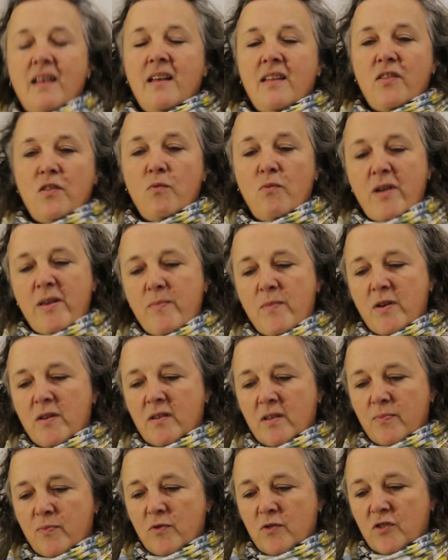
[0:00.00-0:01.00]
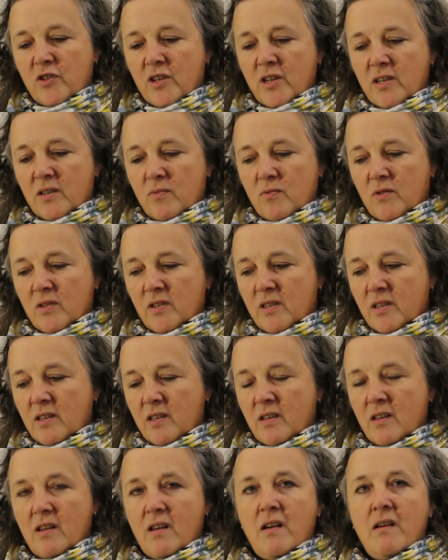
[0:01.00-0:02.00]
The Waymarker project was
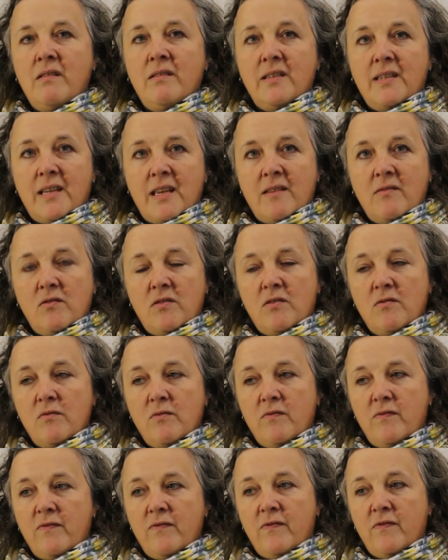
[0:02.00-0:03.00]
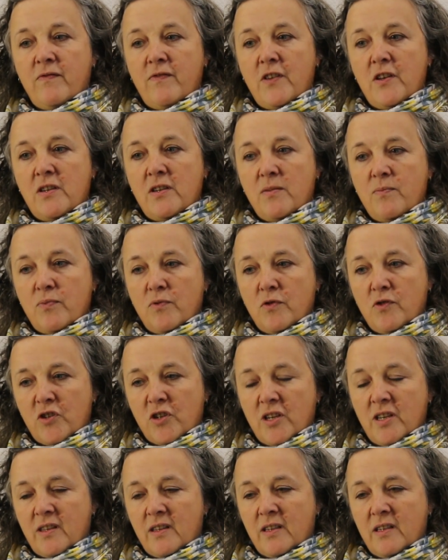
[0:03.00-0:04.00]
an Arts Council funded
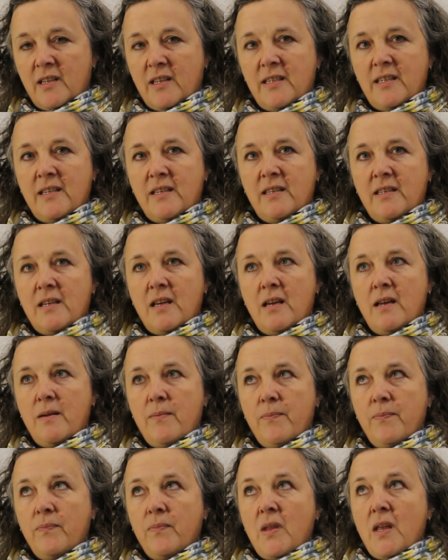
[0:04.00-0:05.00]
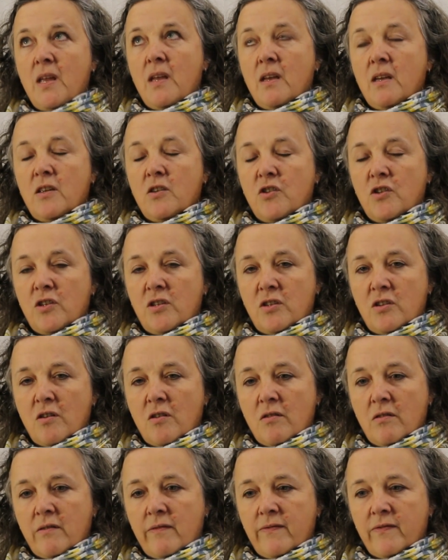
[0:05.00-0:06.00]
project that I did just
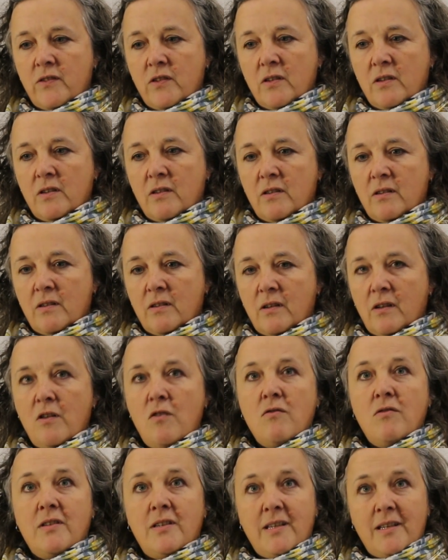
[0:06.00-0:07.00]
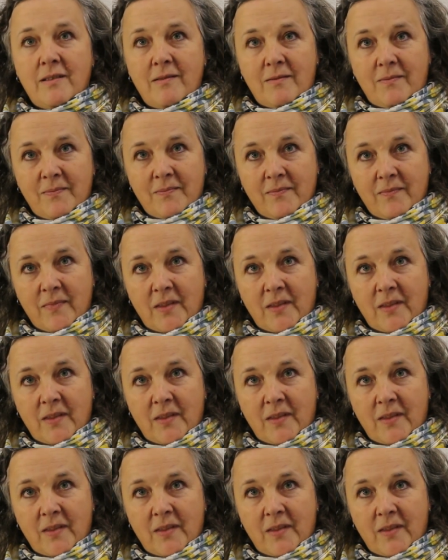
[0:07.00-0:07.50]
after lockdown,